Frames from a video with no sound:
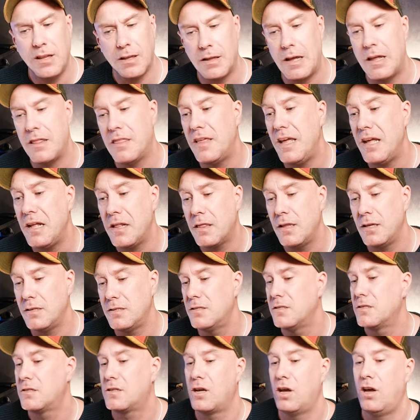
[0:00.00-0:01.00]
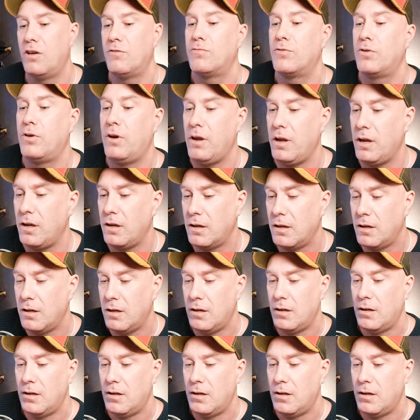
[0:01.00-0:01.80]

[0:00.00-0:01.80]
I think this is covering